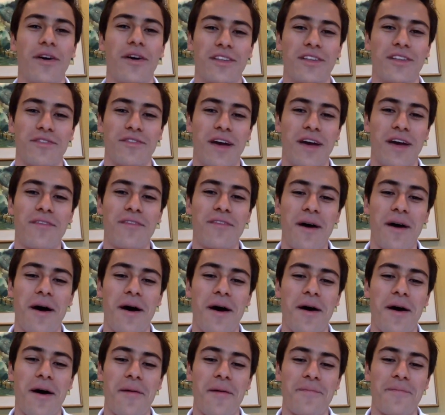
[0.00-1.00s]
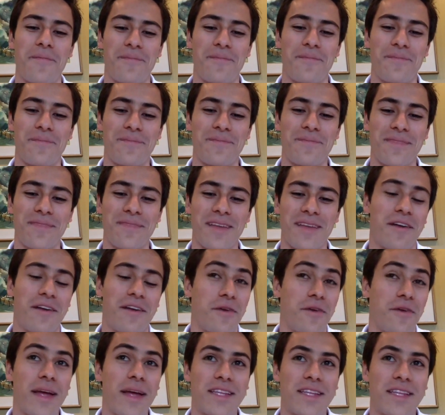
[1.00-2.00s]
But if you have
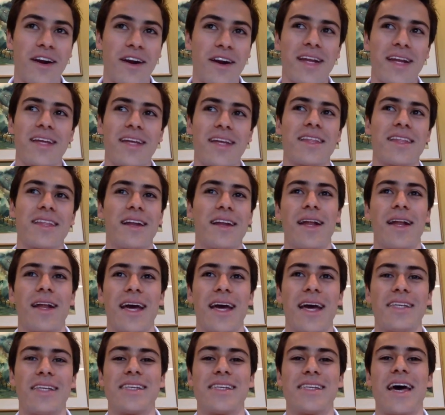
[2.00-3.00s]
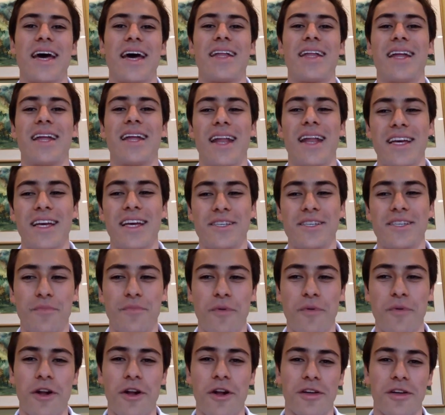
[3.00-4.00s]
a right targeting, a nice ad and a nice
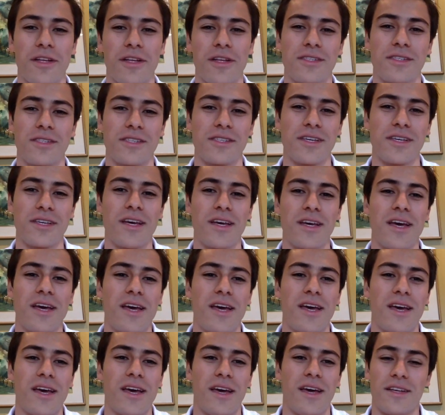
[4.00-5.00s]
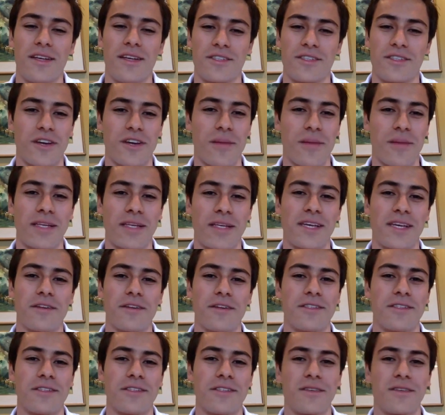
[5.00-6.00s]
product, it's gonna make
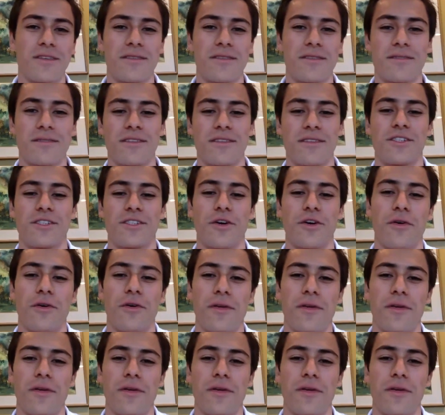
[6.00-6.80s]
sales. So